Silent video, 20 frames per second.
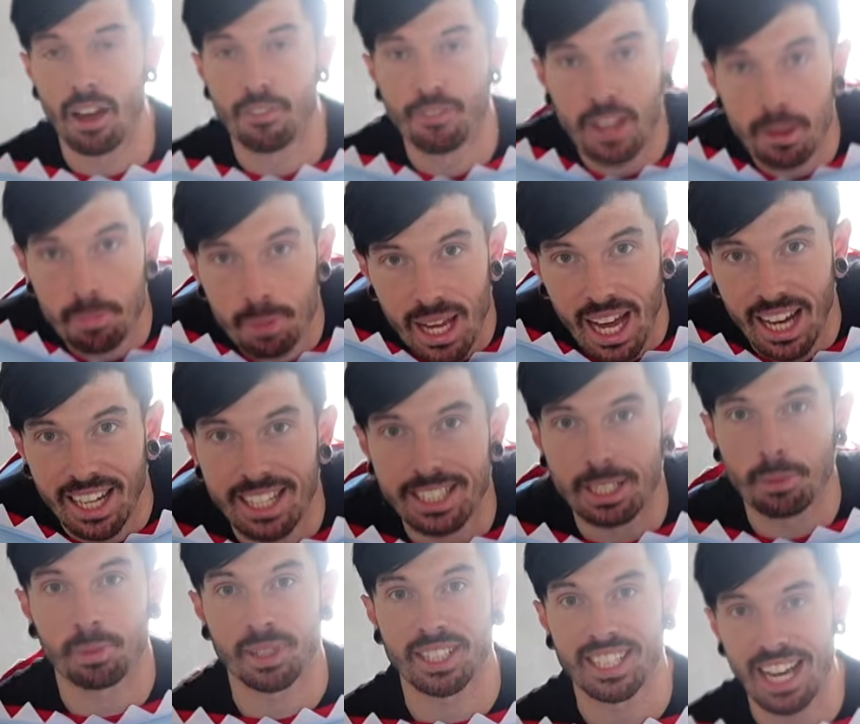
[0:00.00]
VPN is
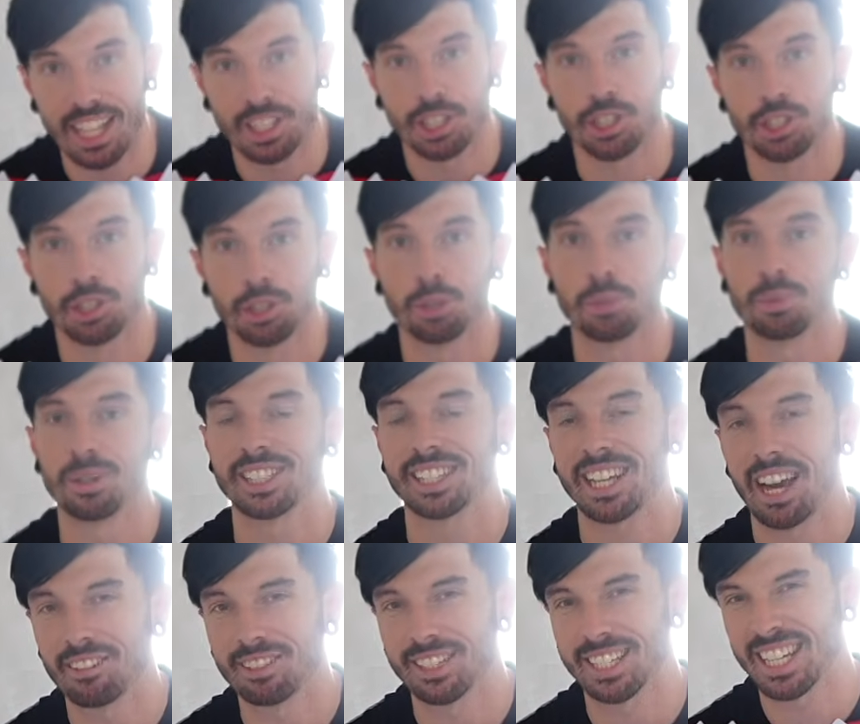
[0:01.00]
a protection tool which
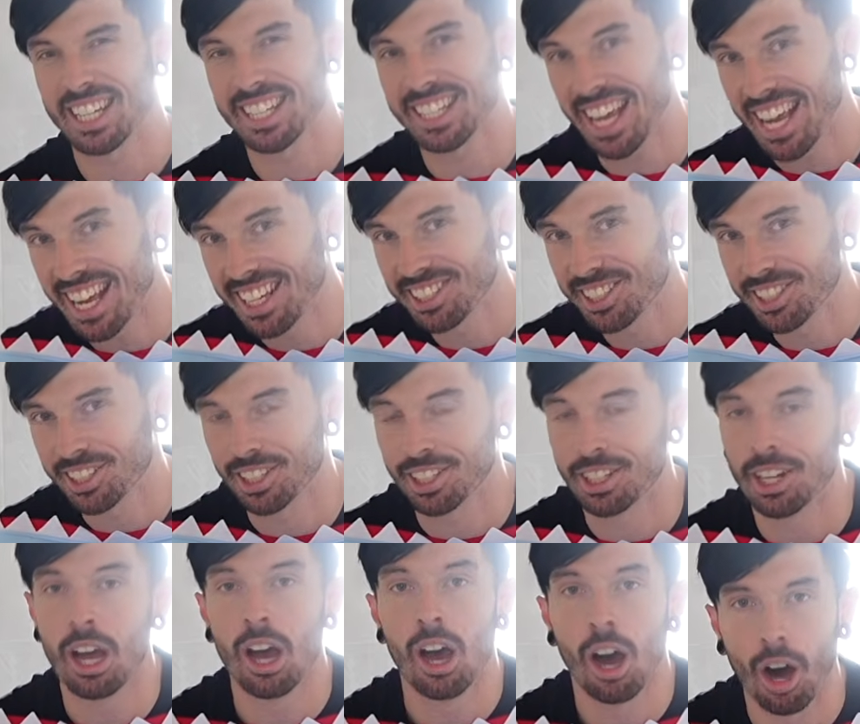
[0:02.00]
guarantees
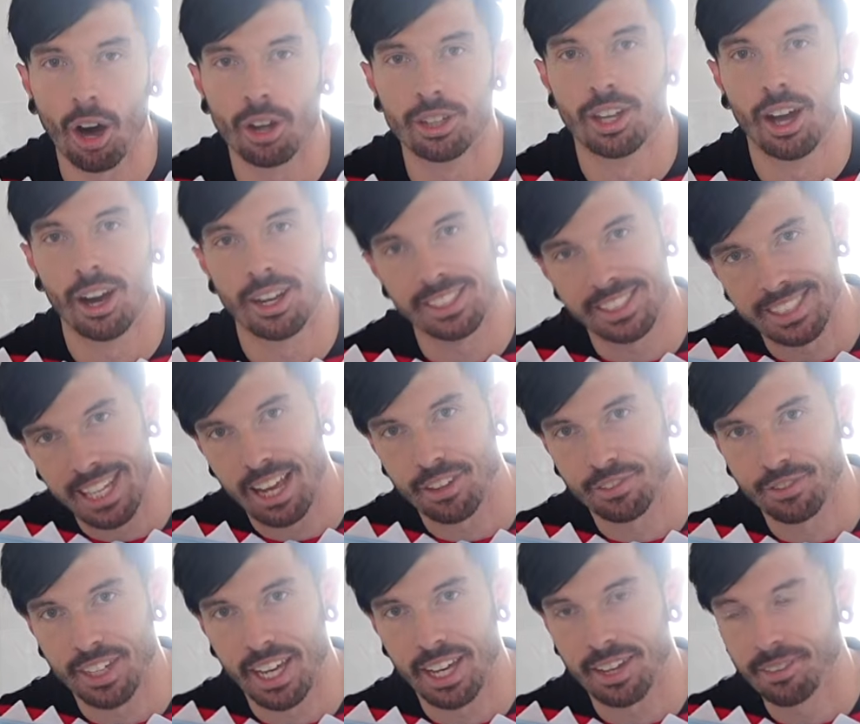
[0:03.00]
instant online safety.